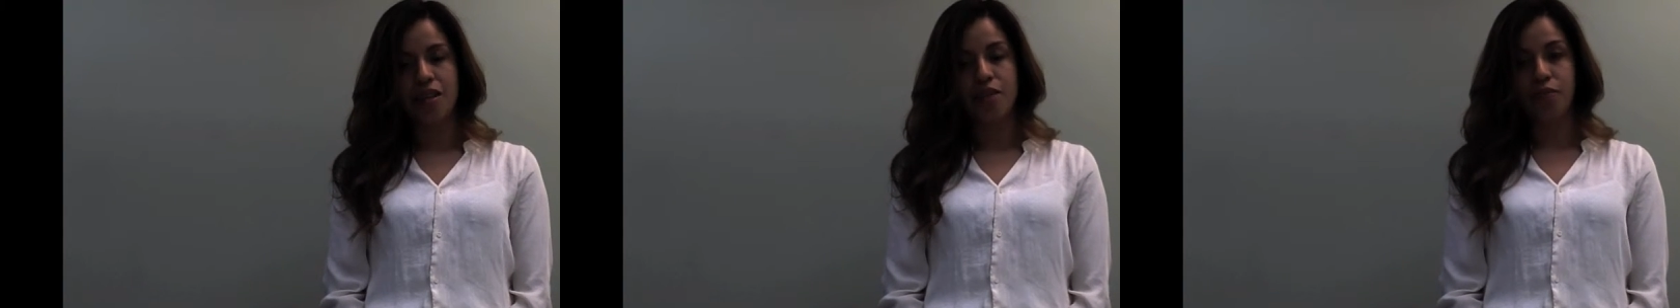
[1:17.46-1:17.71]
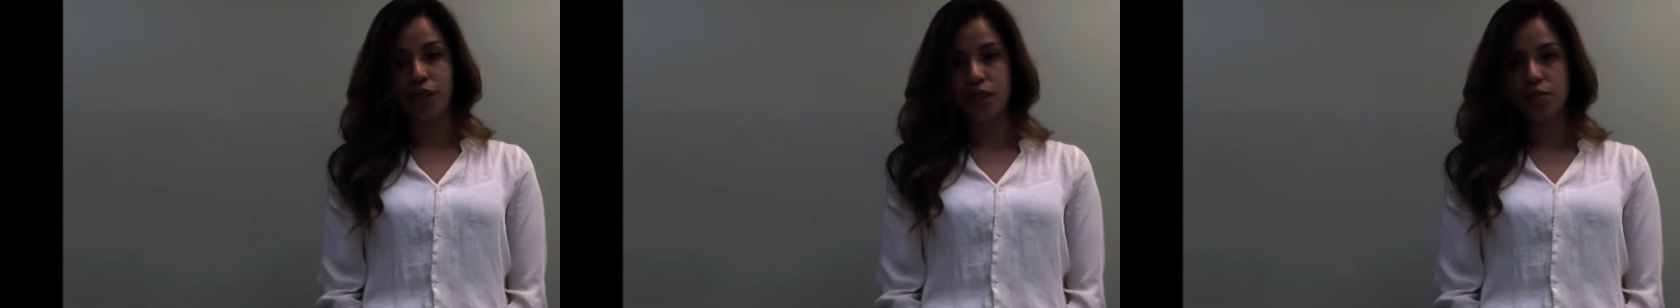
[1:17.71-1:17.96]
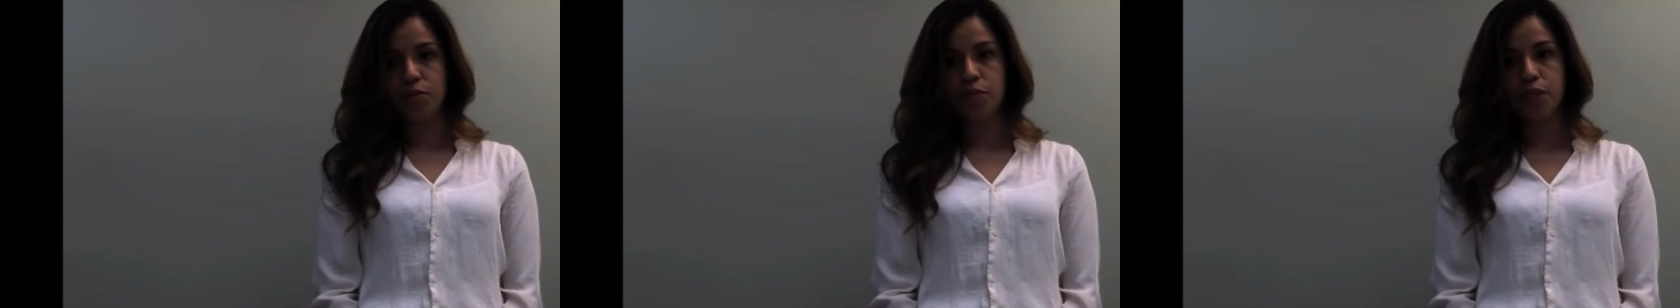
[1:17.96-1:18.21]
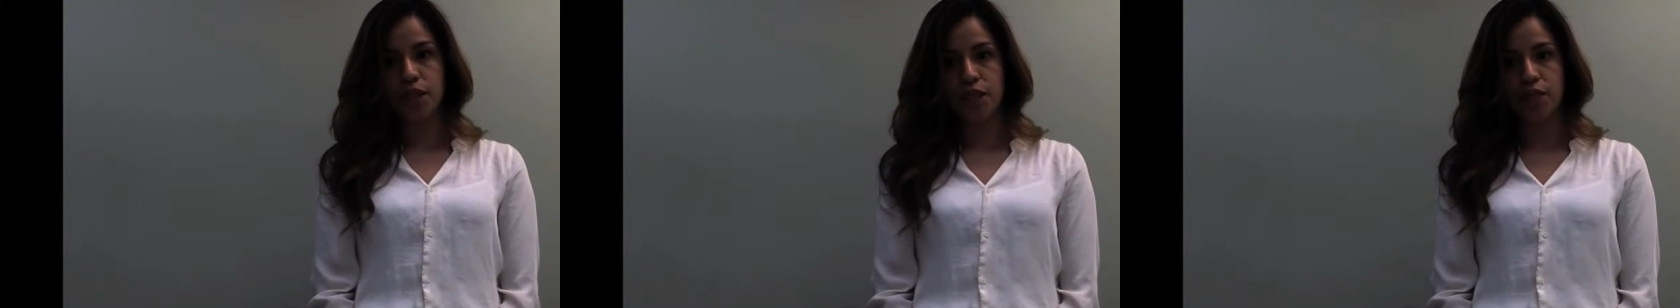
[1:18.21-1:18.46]
The flexible
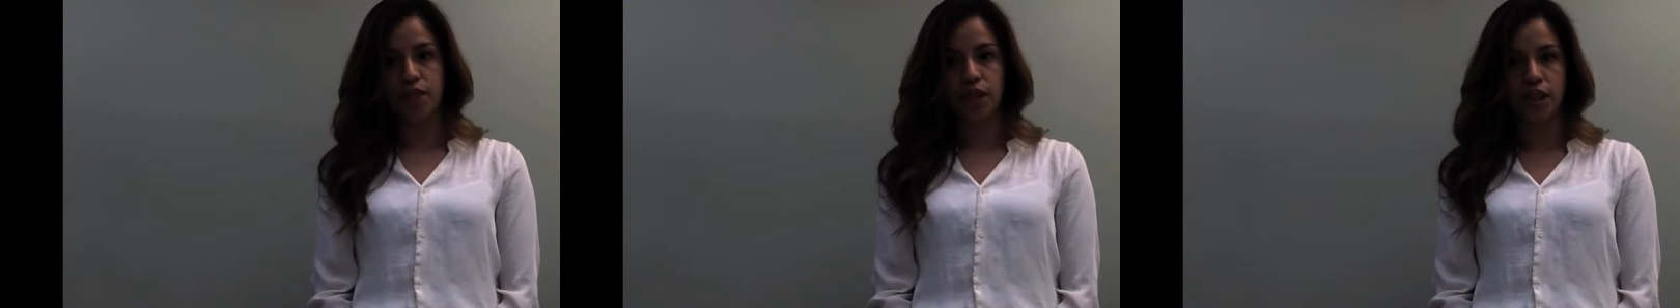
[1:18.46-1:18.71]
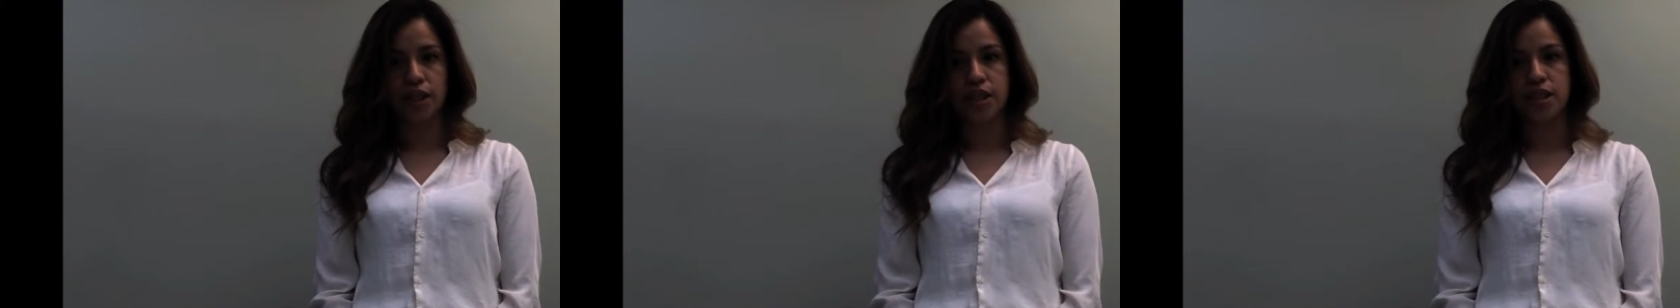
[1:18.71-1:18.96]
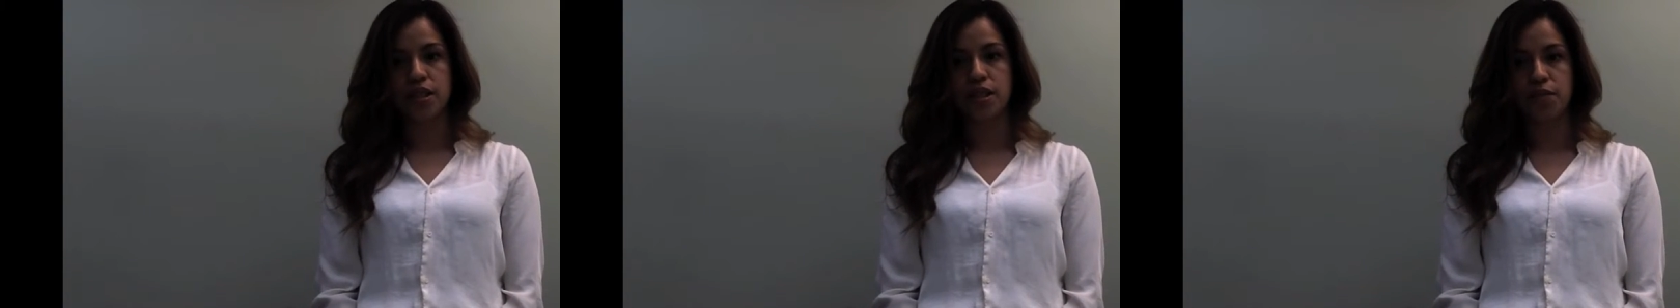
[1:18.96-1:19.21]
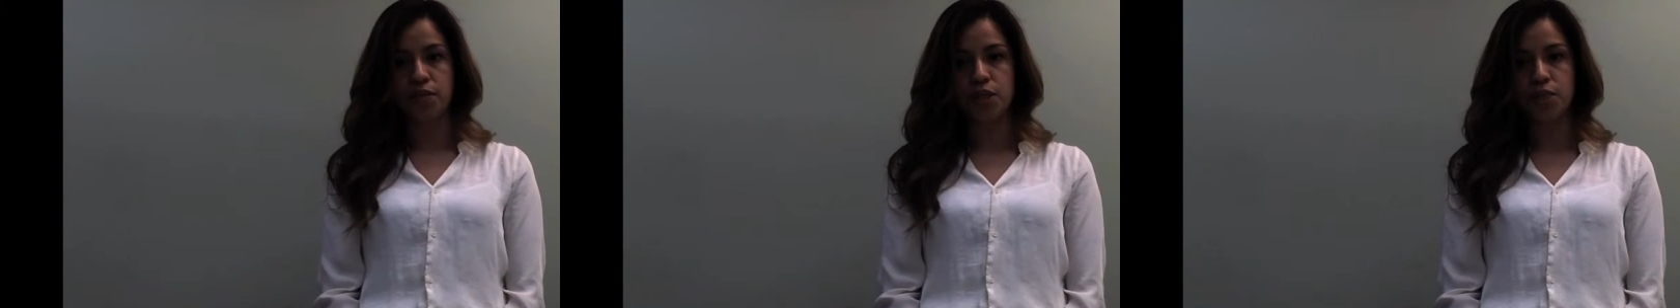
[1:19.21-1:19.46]
budget variance is the
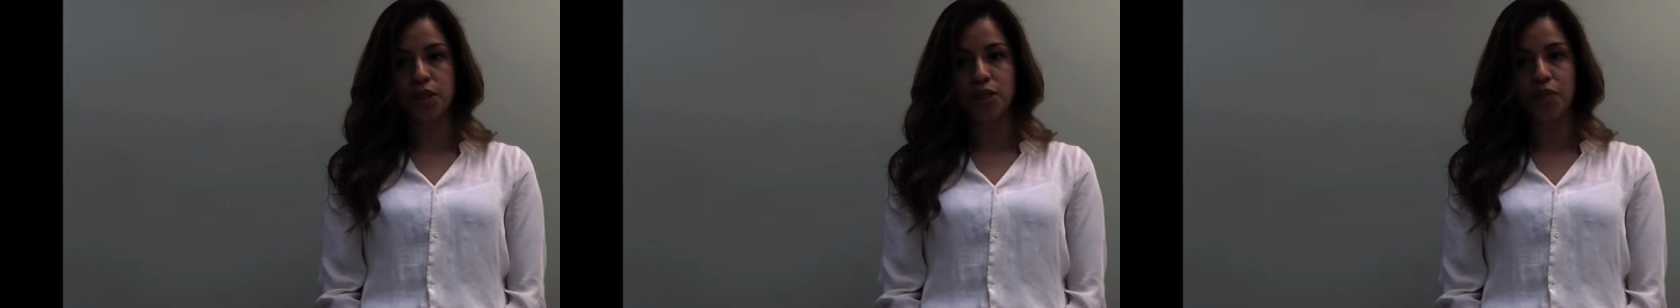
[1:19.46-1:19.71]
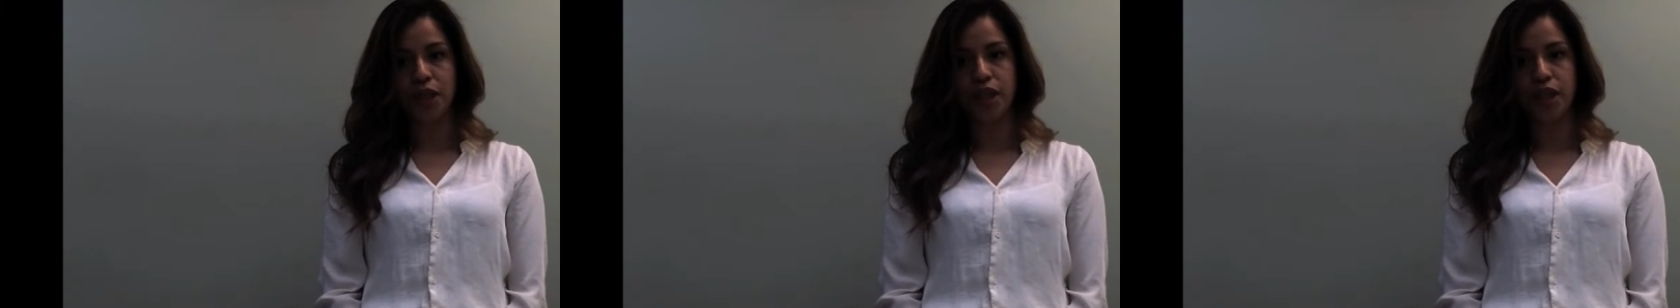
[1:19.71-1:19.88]
difference between